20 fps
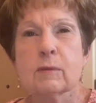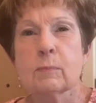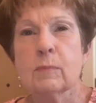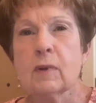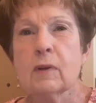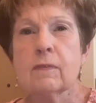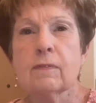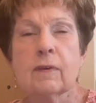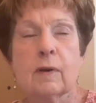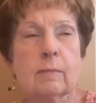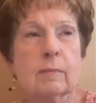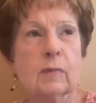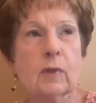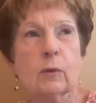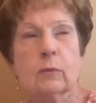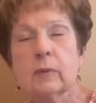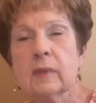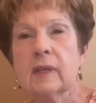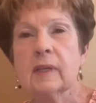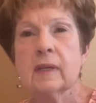move from
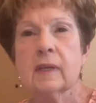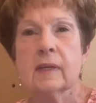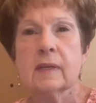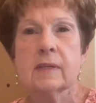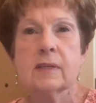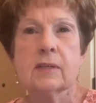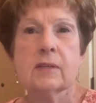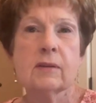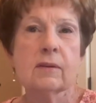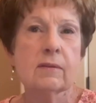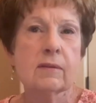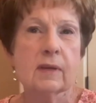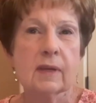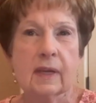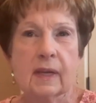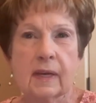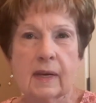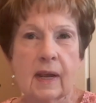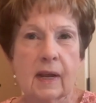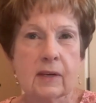loneliness to the
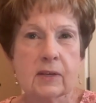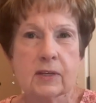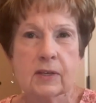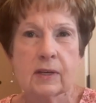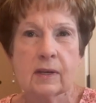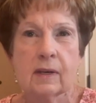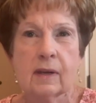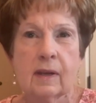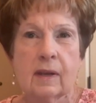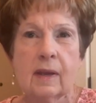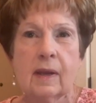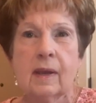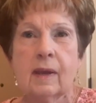connection,